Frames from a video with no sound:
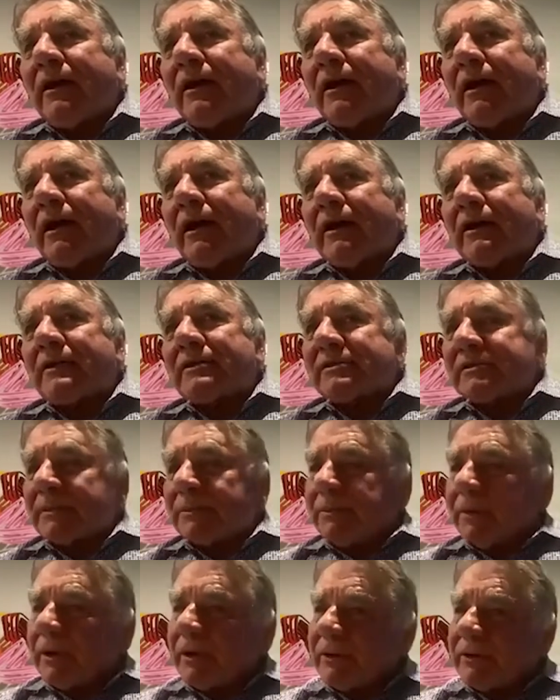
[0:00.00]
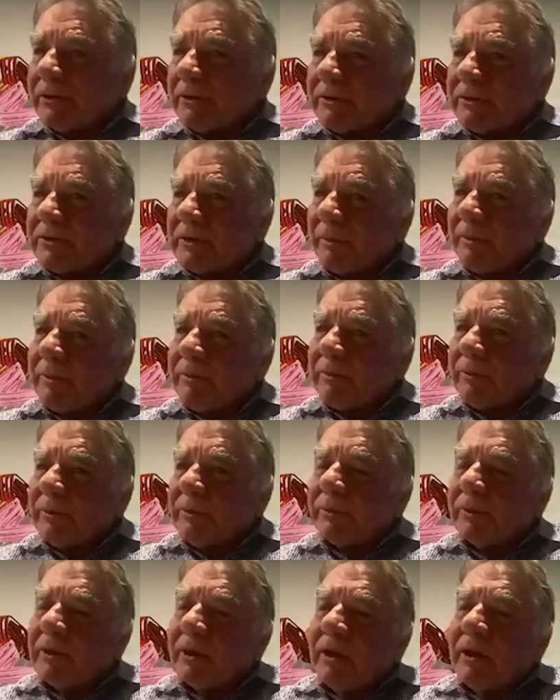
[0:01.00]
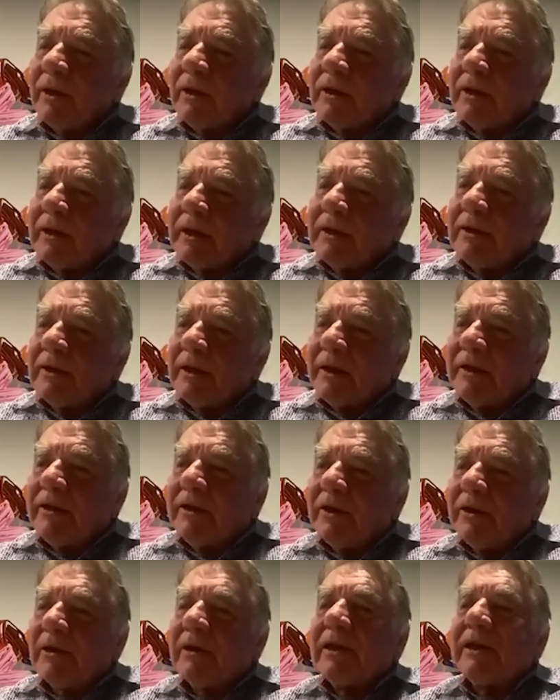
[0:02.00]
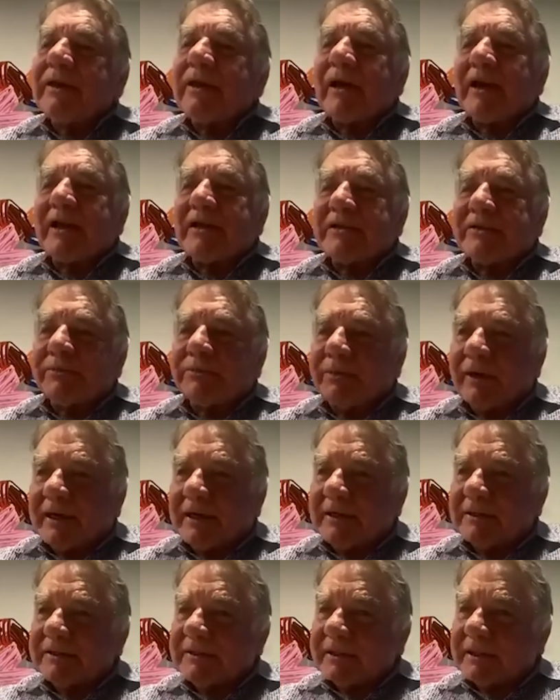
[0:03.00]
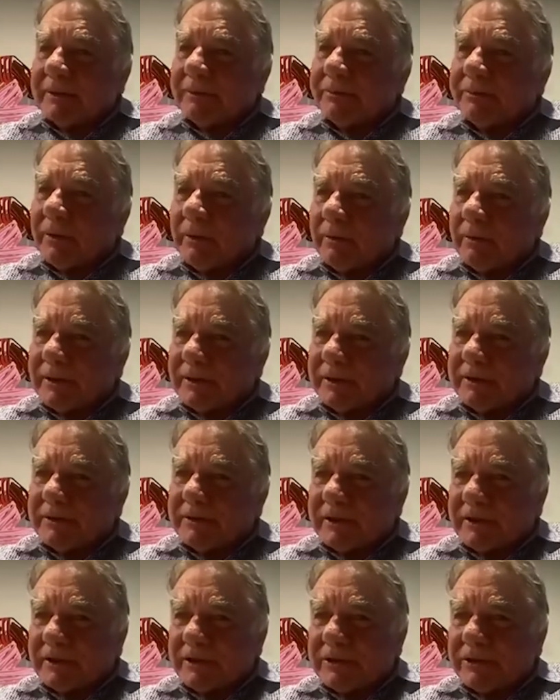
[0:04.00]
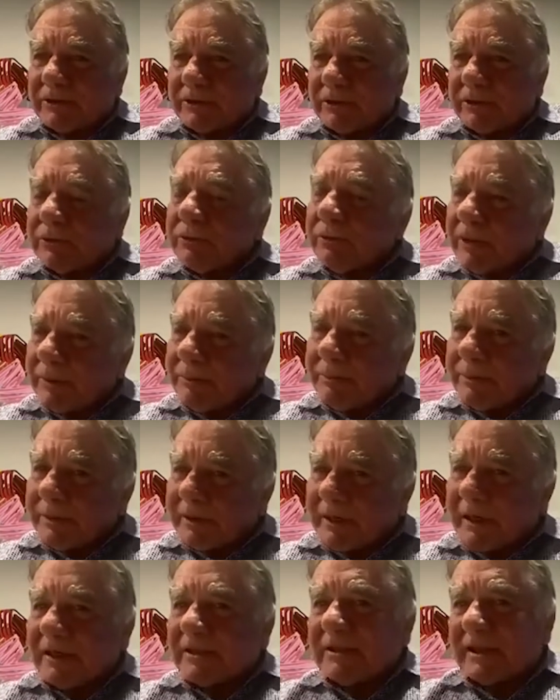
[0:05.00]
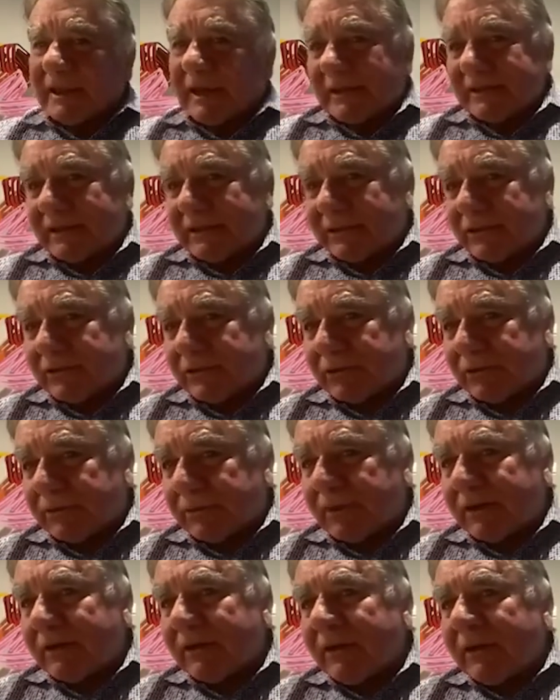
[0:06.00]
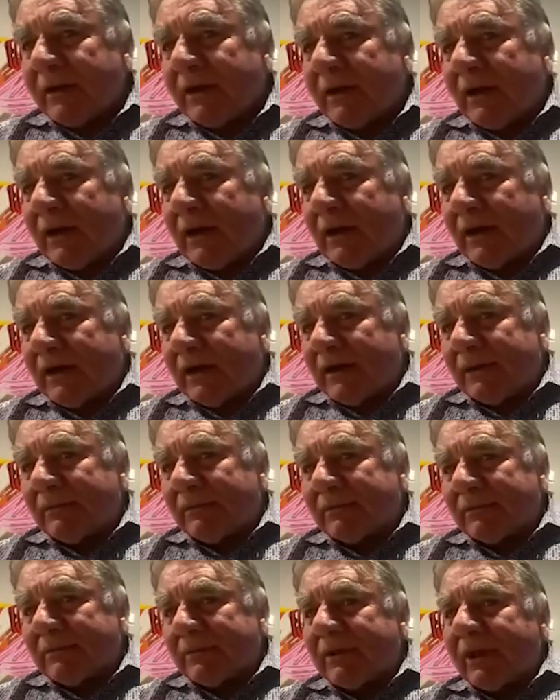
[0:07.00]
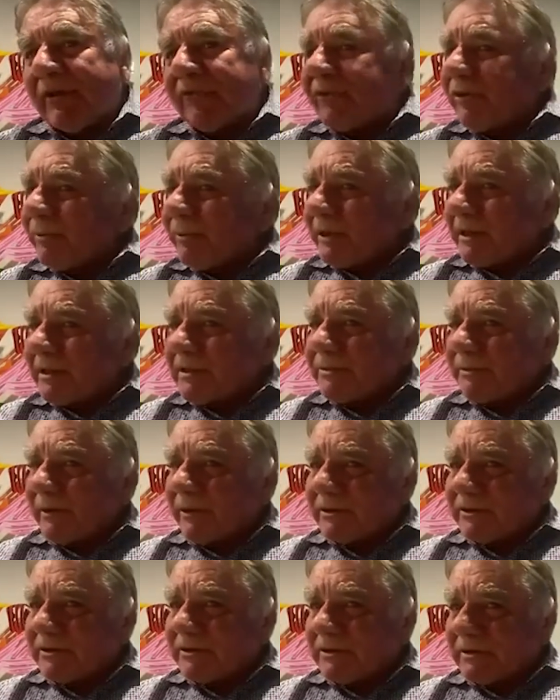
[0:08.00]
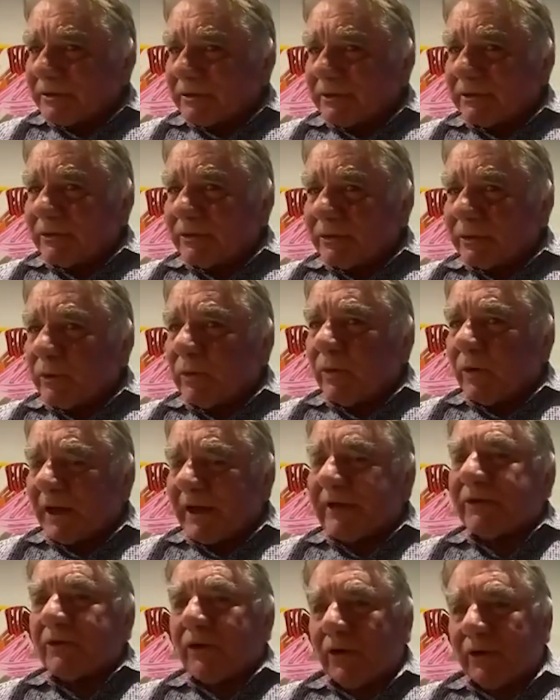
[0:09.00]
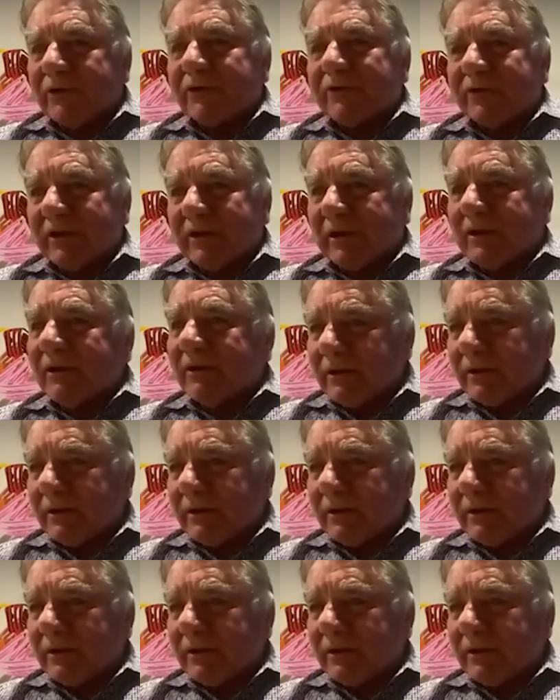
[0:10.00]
I suppose, in the early days of pregnancy, it probably is an issue. It potentially has an issue, but you'd have to be exposed to quite toxic